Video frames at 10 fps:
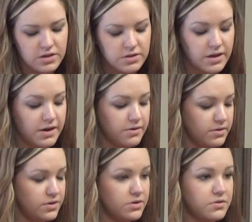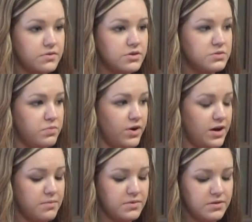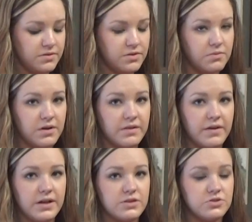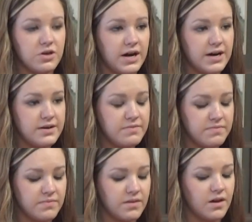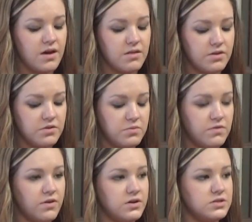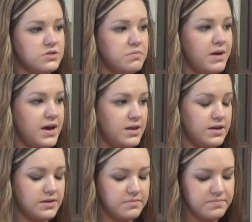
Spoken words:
So now your cooler's prepped. You'll want to let it dry, and then you'll move on to painting.